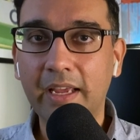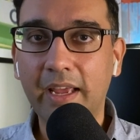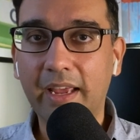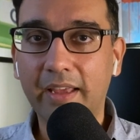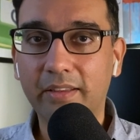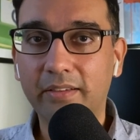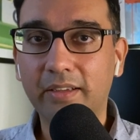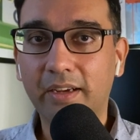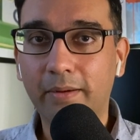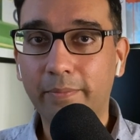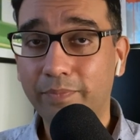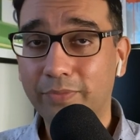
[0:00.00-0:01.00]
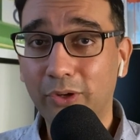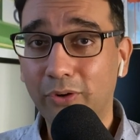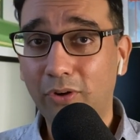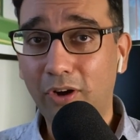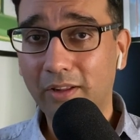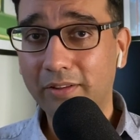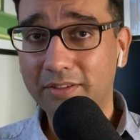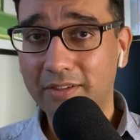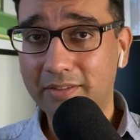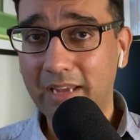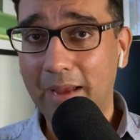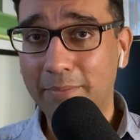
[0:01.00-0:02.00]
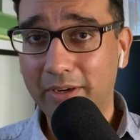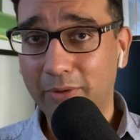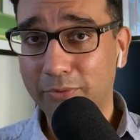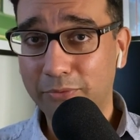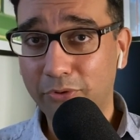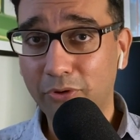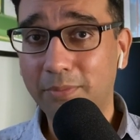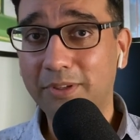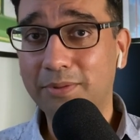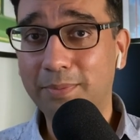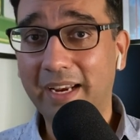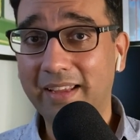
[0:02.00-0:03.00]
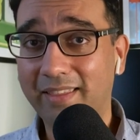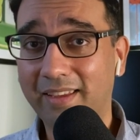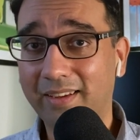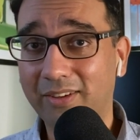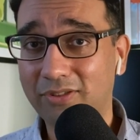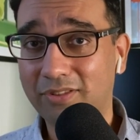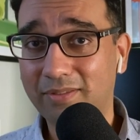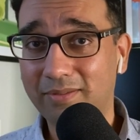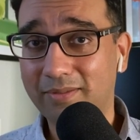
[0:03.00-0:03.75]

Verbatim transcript: And, um, you know, all this is happening with renewables, but I think it's